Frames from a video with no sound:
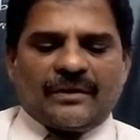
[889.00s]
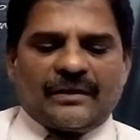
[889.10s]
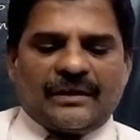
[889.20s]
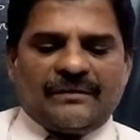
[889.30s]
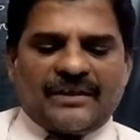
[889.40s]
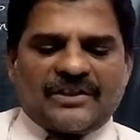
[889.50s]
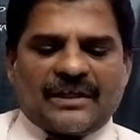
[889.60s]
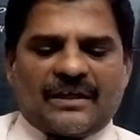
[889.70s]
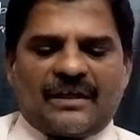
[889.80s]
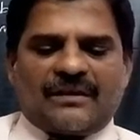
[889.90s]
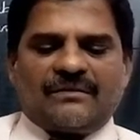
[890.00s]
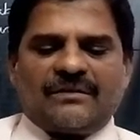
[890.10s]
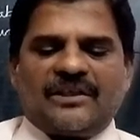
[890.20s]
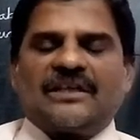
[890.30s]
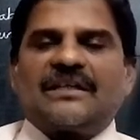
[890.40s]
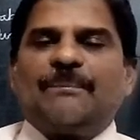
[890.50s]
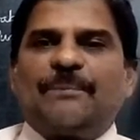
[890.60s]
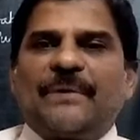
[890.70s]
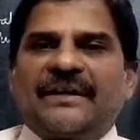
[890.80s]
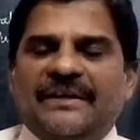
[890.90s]
In this regard, he
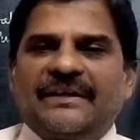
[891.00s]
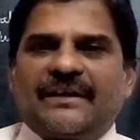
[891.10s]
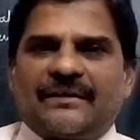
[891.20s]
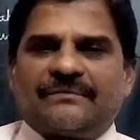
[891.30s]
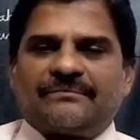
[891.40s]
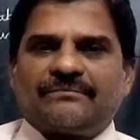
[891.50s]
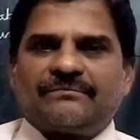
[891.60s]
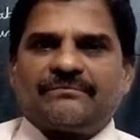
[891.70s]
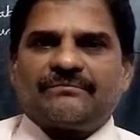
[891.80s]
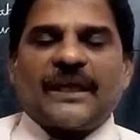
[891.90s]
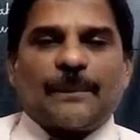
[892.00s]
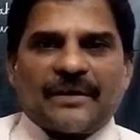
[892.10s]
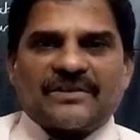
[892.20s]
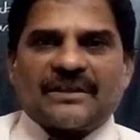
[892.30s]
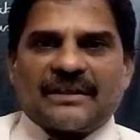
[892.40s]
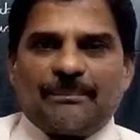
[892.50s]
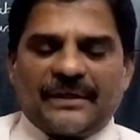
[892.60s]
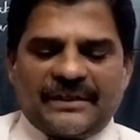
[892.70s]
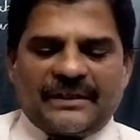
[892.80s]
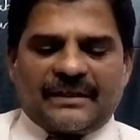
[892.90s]
compared India. That person
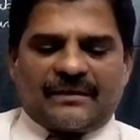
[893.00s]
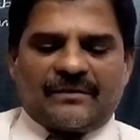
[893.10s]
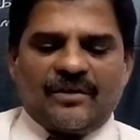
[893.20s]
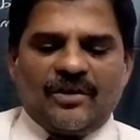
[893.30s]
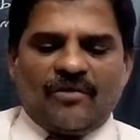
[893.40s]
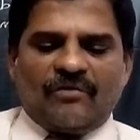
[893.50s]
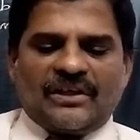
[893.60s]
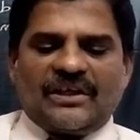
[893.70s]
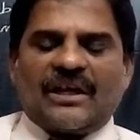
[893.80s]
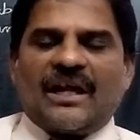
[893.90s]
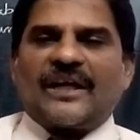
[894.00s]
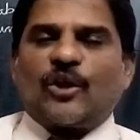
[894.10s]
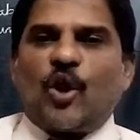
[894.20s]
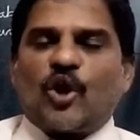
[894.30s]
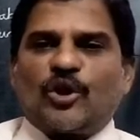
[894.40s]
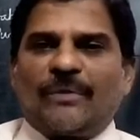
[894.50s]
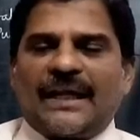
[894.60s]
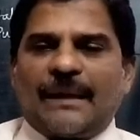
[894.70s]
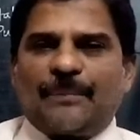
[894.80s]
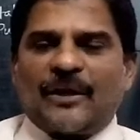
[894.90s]
compared India with Iran and Ottoman
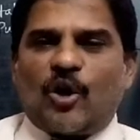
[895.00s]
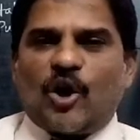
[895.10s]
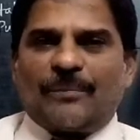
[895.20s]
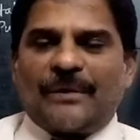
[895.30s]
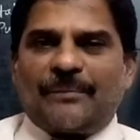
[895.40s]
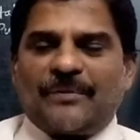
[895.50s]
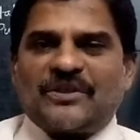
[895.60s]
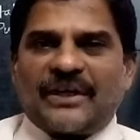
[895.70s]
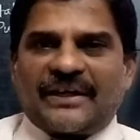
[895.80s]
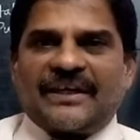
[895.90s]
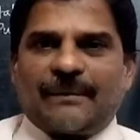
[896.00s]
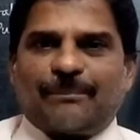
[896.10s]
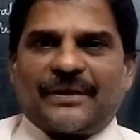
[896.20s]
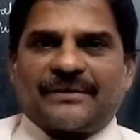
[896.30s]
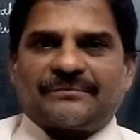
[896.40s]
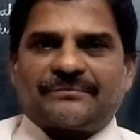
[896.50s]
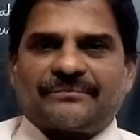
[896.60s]
Empire. Ottoman Empire means Turkey Empire.